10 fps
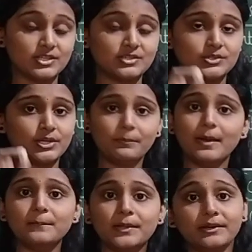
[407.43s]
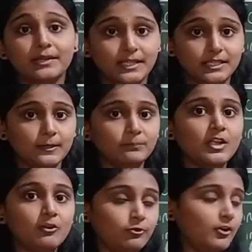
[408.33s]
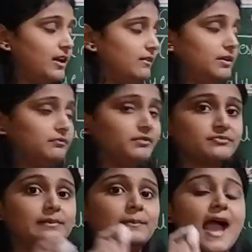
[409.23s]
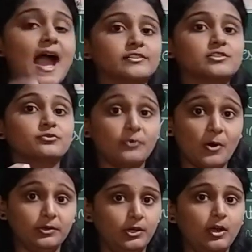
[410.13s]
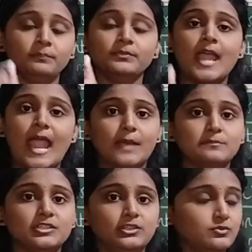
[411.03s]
Just remember it forever, which will be asked for your MCQ.